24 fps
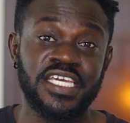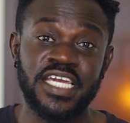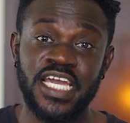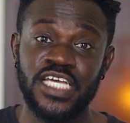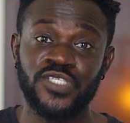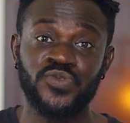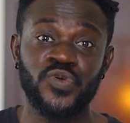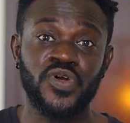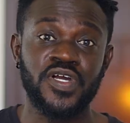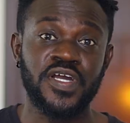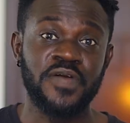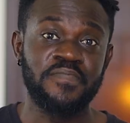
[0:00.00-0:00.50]
Hey
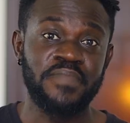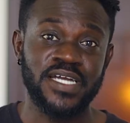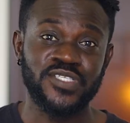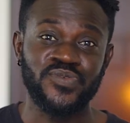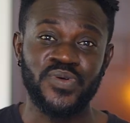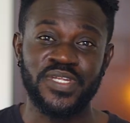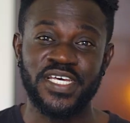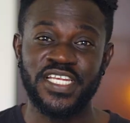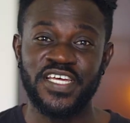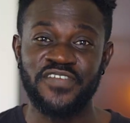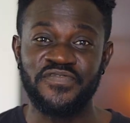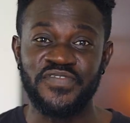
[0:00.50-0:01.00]
guys, welcome back
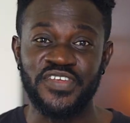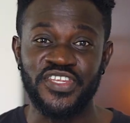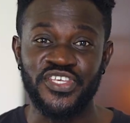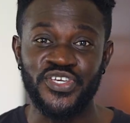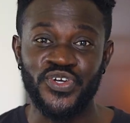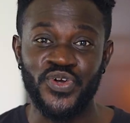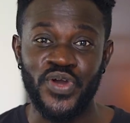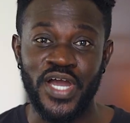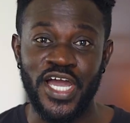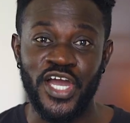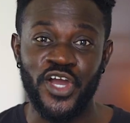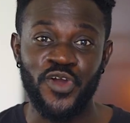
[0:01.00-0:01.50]
to another
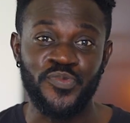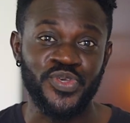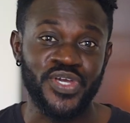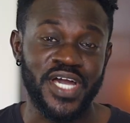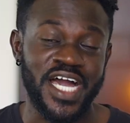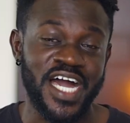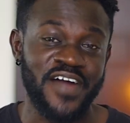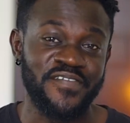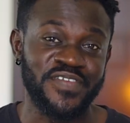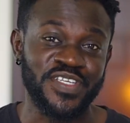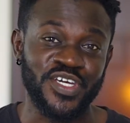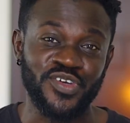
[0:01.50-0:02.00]
video. I hope you're
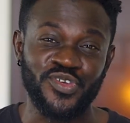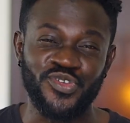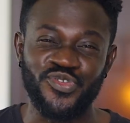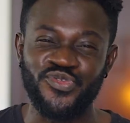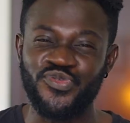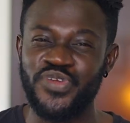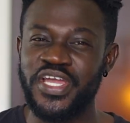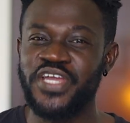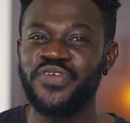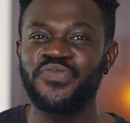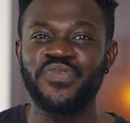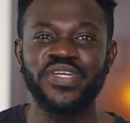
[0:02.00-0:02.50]
having a
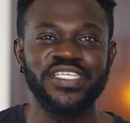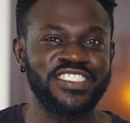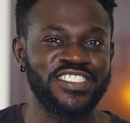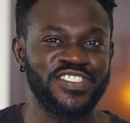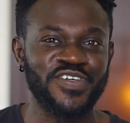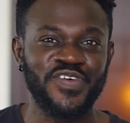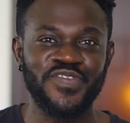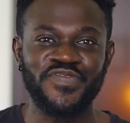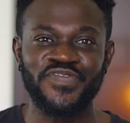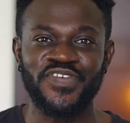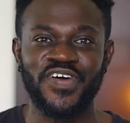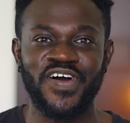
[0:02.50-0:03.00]
great week
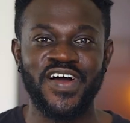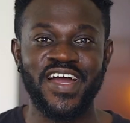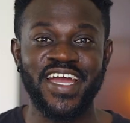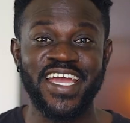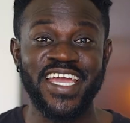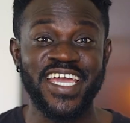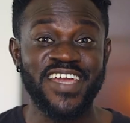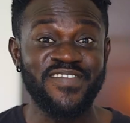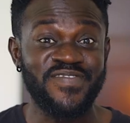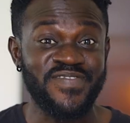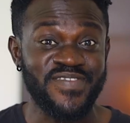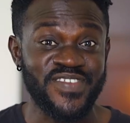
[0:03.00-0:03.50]
so
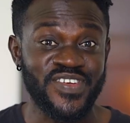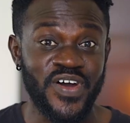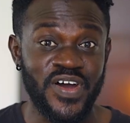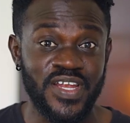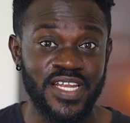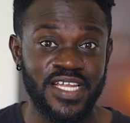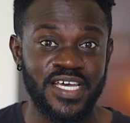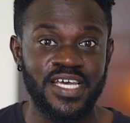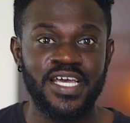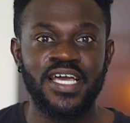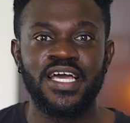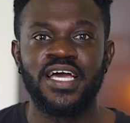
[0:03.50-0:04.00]
far. If
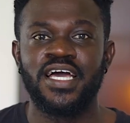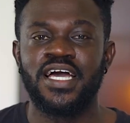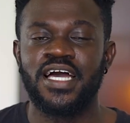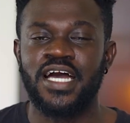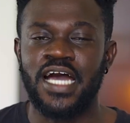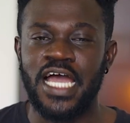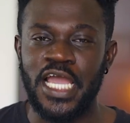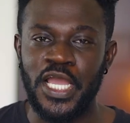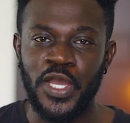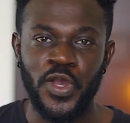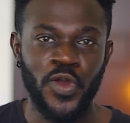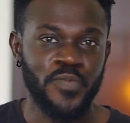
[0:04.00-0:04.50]
not,
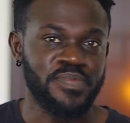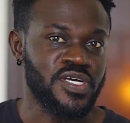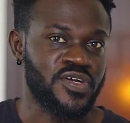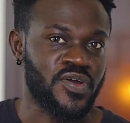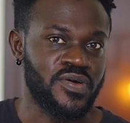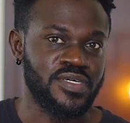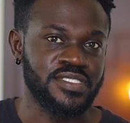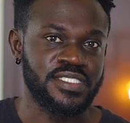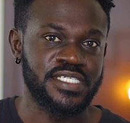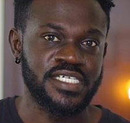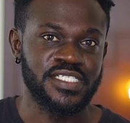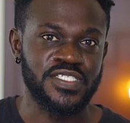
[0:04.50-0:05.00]
I hope the
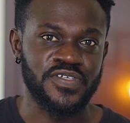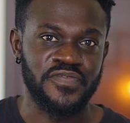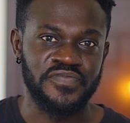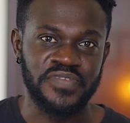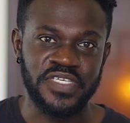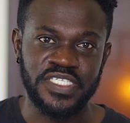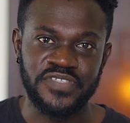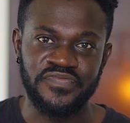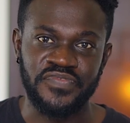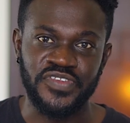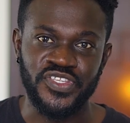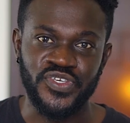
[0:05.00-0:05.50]
content of
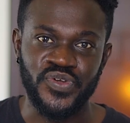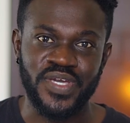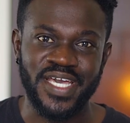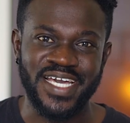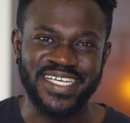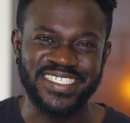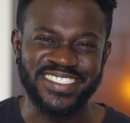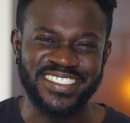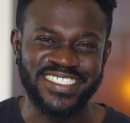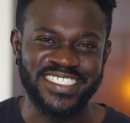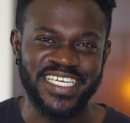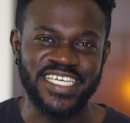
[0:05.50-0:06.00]
this video
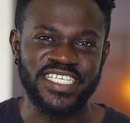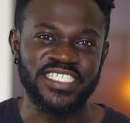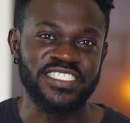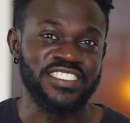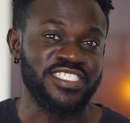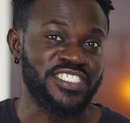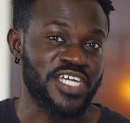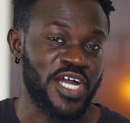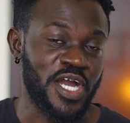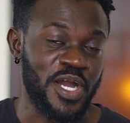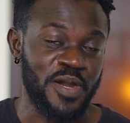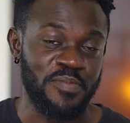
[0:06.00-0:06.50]
can
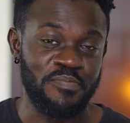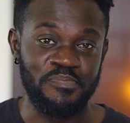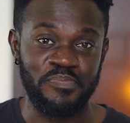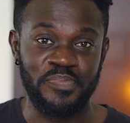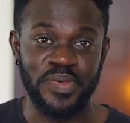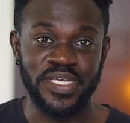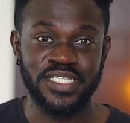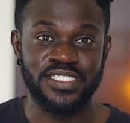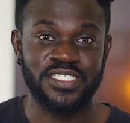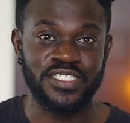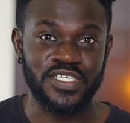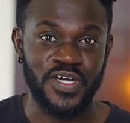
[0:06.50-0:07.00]
change a
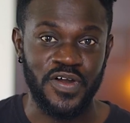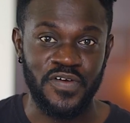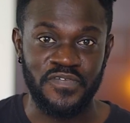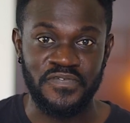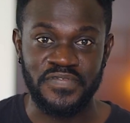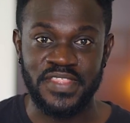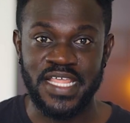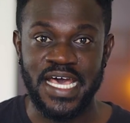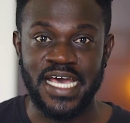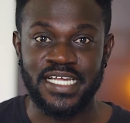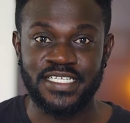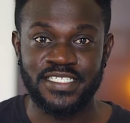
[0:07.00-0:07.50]
bit
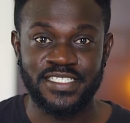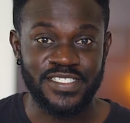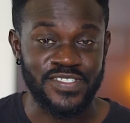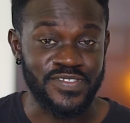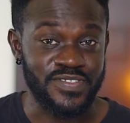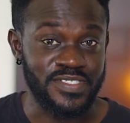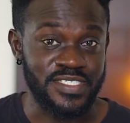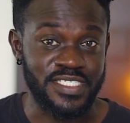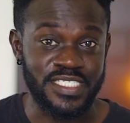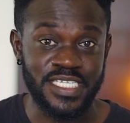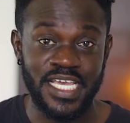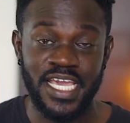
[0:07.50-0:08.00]
of that.
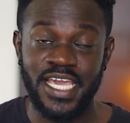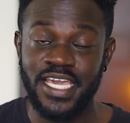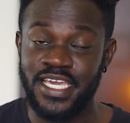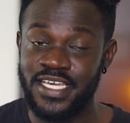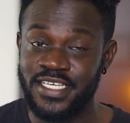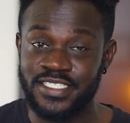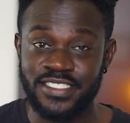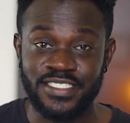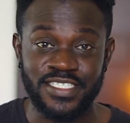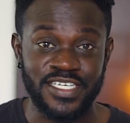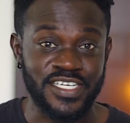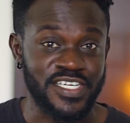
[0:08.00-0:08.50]
Today
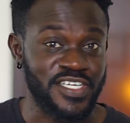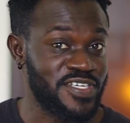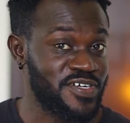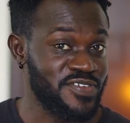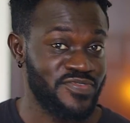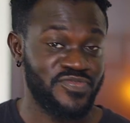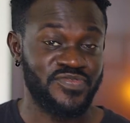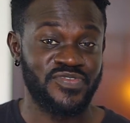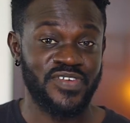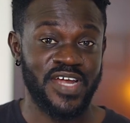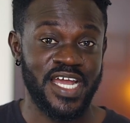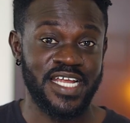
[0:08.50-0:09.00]
is a
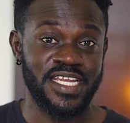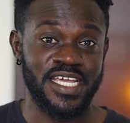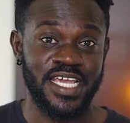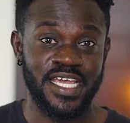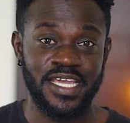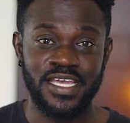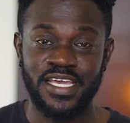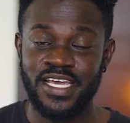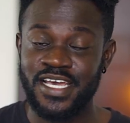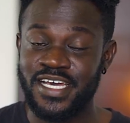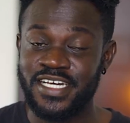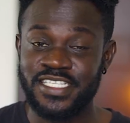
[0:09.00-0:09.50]
good
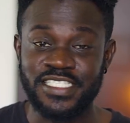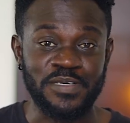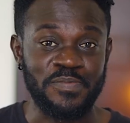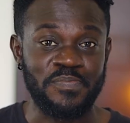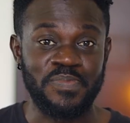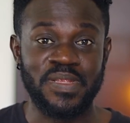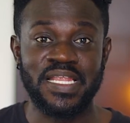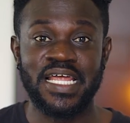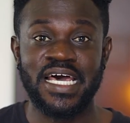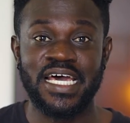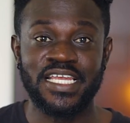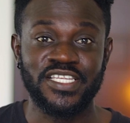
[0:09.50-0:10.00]
Friday to
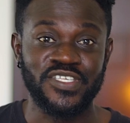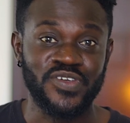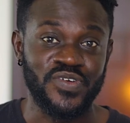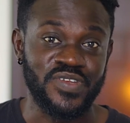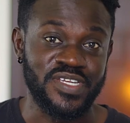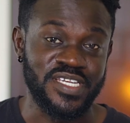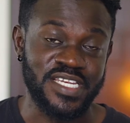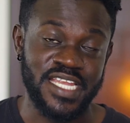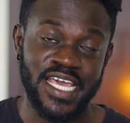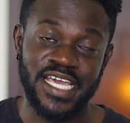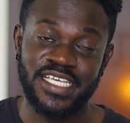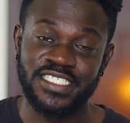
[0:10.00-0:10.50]
plan your
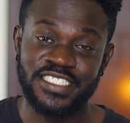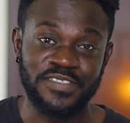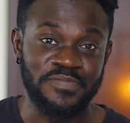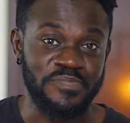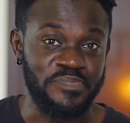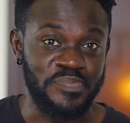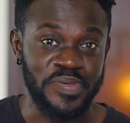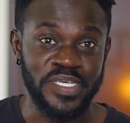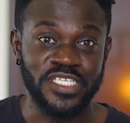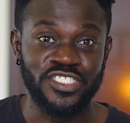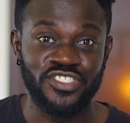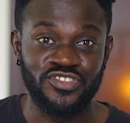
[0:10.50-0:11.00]
next
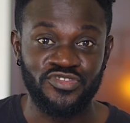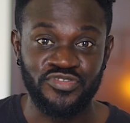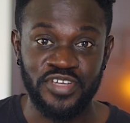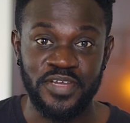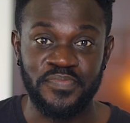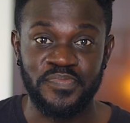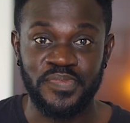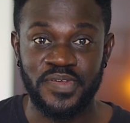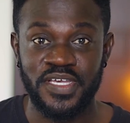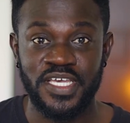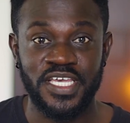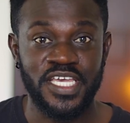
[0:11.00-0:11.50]
beach
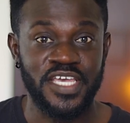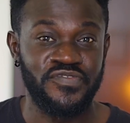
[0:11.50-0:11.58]
trip.